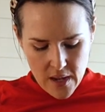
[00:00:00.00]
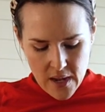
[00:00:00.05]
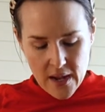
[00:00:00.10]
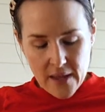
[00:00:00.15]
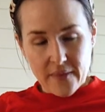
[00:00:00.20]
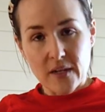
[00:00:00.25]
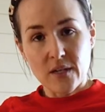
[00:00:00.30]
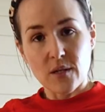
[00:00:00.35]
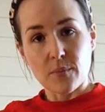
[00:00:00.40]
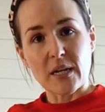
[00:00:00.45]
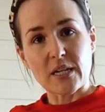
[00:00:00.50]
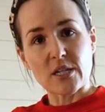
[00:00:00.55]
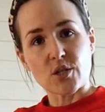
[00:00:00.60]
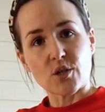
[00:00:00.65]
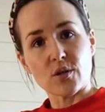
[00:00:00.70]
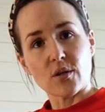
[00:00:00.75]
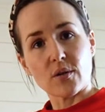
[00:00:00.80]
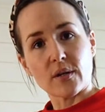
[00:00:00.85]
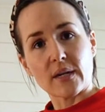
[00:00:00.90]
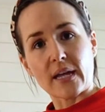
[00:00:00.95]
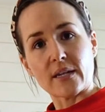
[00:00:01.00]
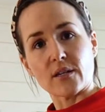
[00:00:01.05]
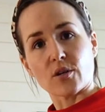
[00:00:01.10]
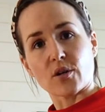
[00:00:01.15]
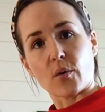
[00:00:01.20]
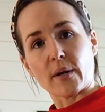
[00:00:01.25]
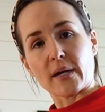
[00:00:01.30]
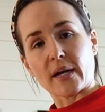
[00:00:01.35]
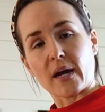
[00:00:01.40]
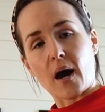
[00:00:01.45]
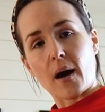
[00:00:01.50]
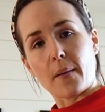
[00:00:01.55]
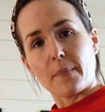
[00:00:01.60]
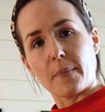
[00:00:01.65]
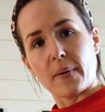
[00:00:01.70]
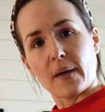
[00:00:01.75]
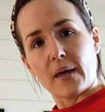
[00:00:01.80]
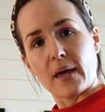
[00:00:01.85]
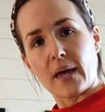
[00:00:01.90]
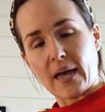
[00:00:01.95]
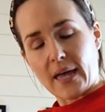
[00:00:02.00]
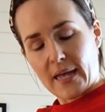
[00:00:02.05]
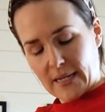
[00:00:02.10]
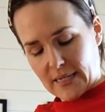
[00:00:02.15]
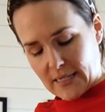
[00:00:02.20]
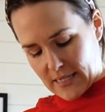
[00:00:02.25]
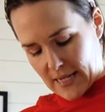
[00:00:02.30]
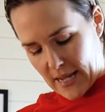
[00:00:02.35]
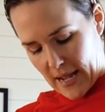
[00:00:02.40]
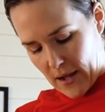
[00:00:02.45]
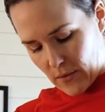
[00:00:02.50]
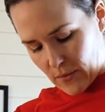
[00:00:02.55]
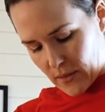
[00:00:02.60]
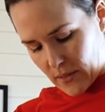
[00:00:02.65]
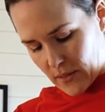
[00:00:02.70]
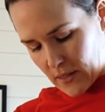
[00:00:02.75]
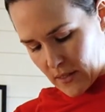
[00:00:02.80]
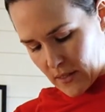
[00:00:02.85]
And then you make sure you're going up and down.